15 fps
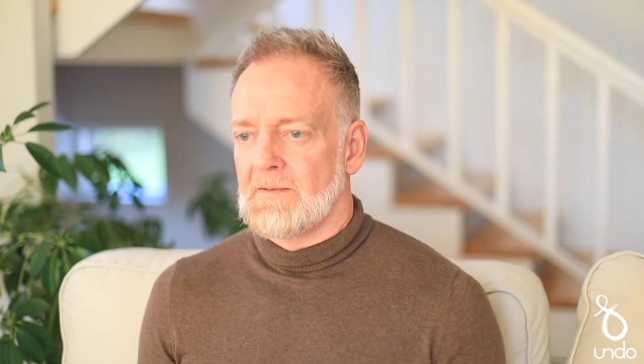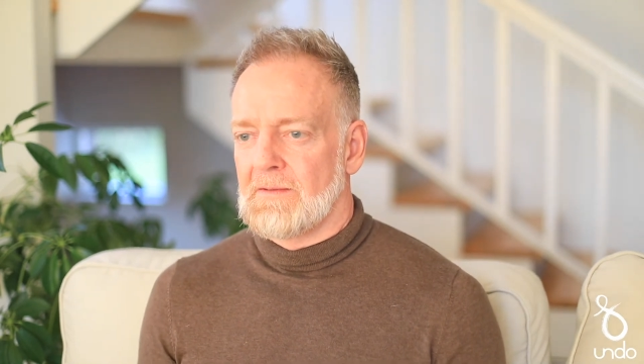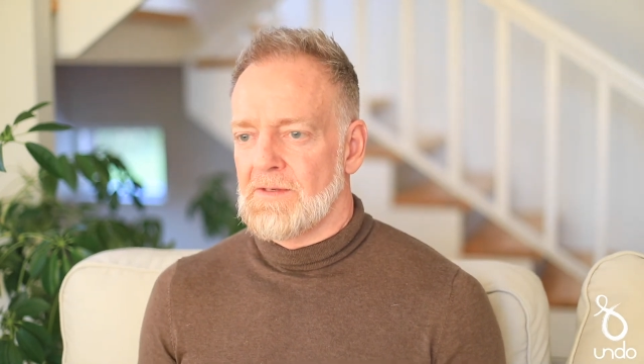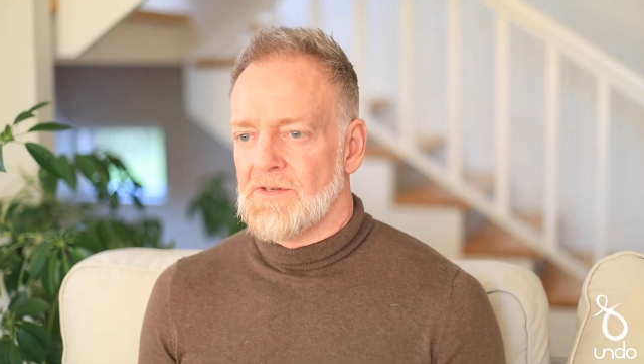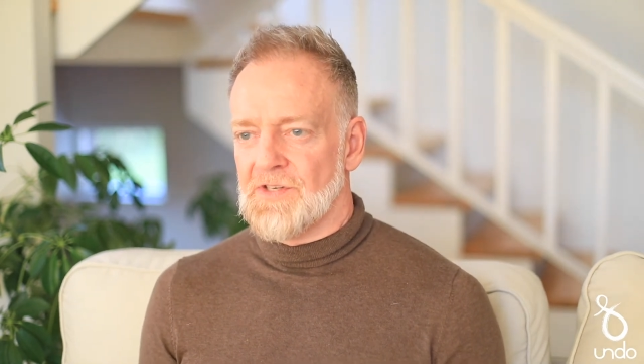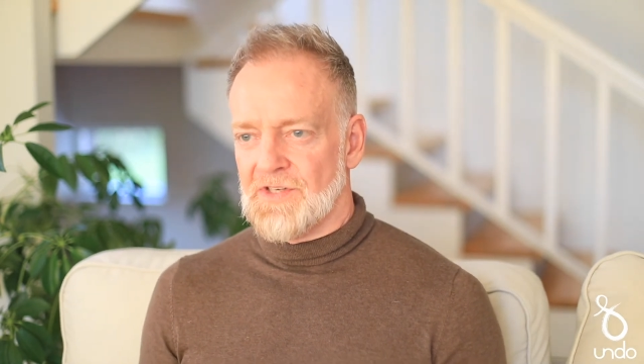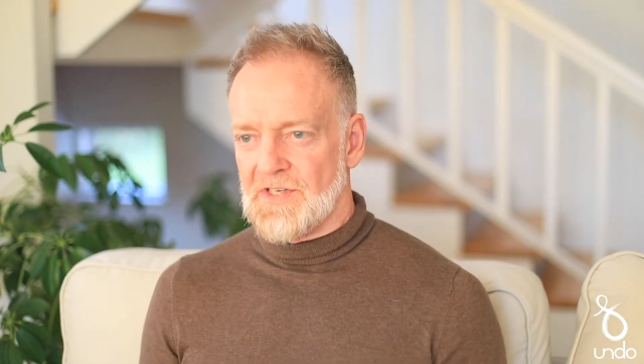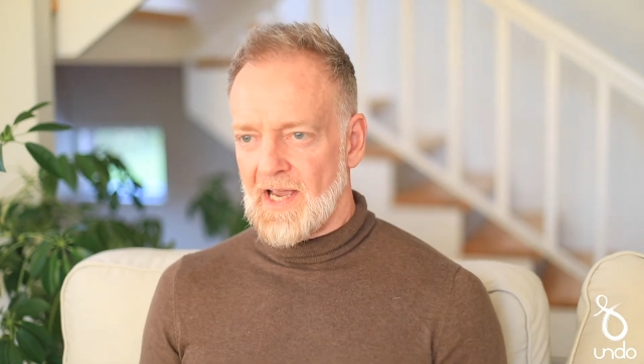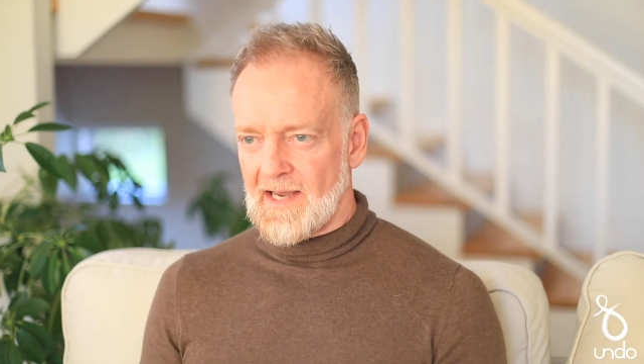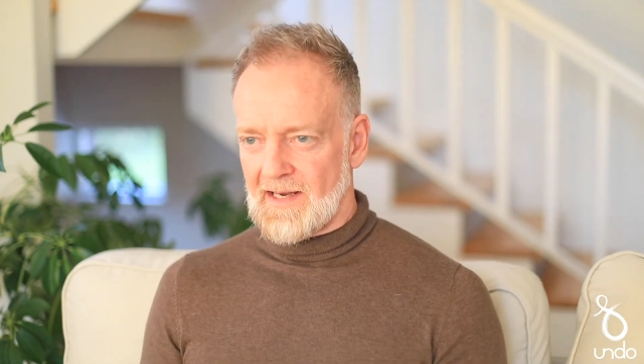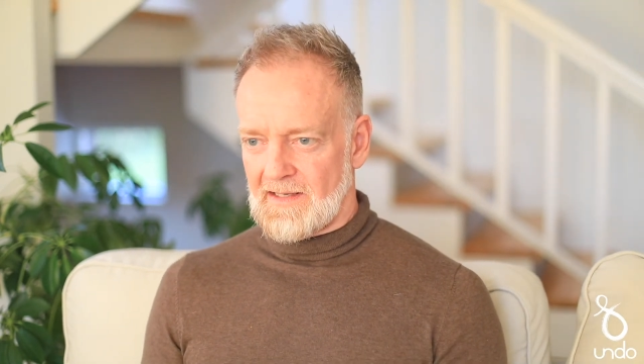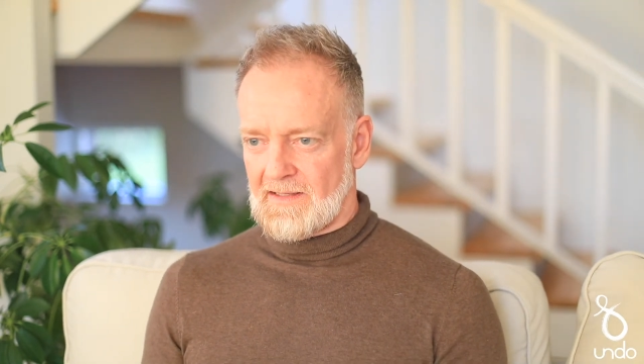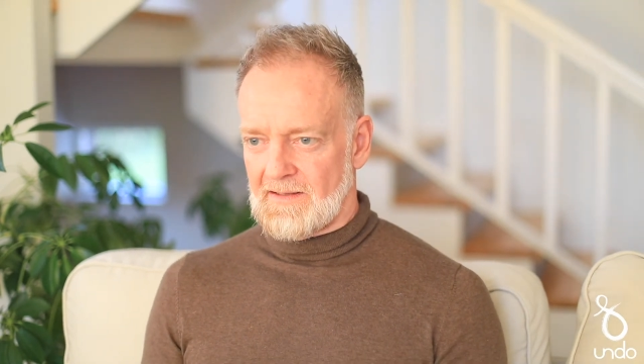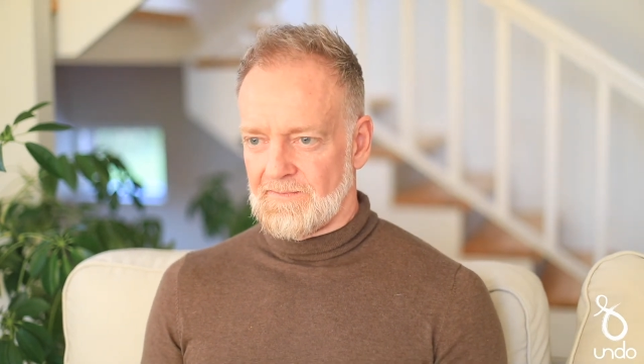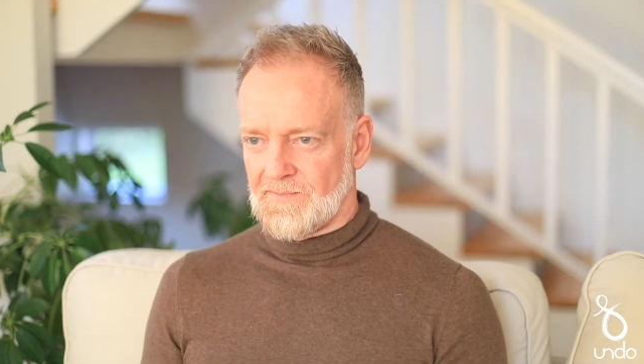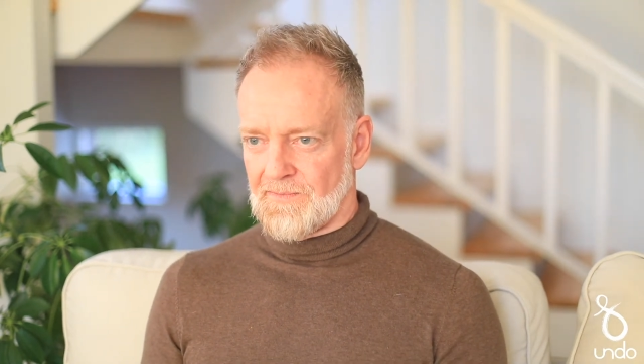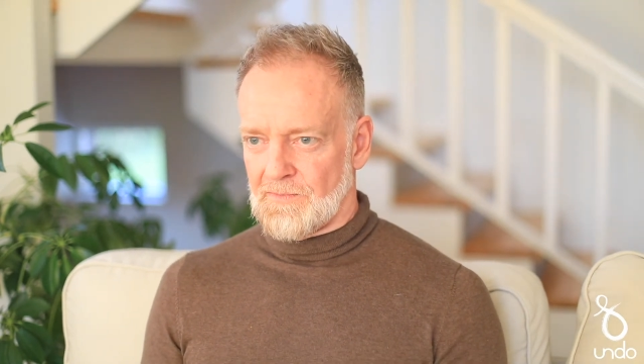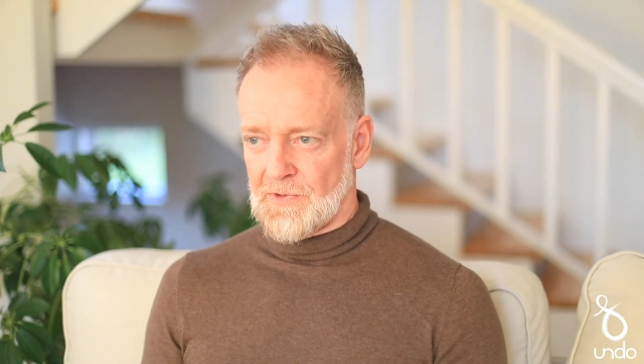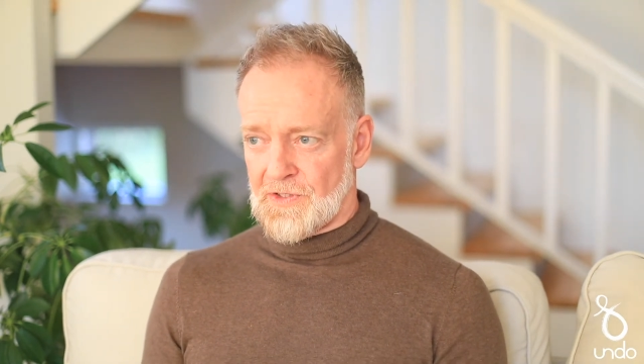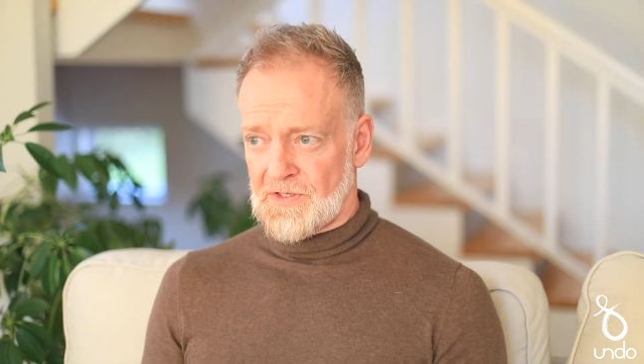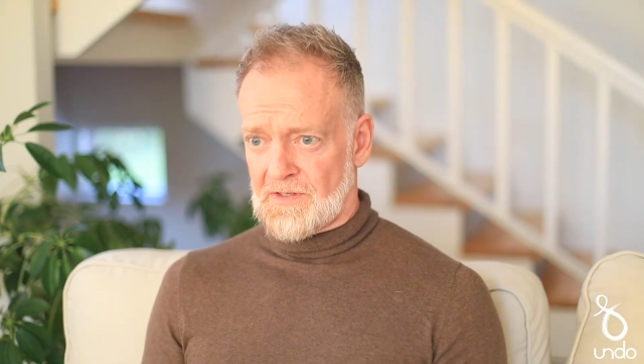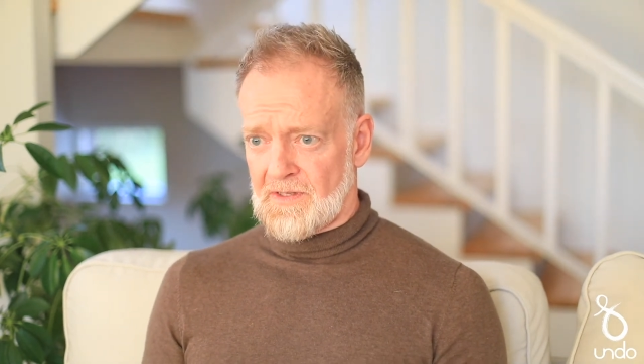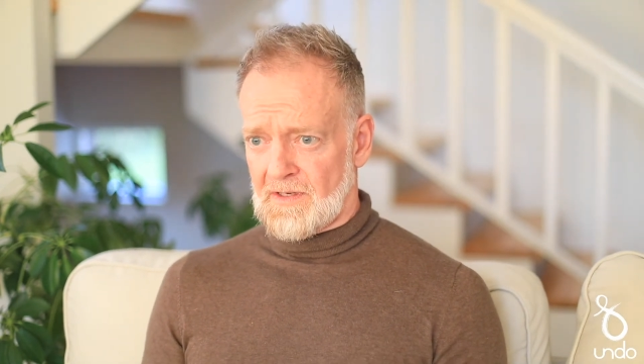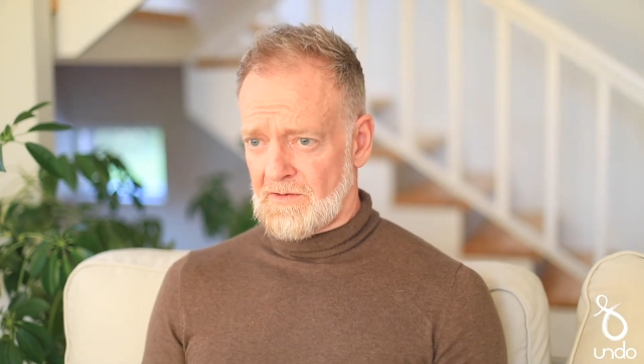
state, which they're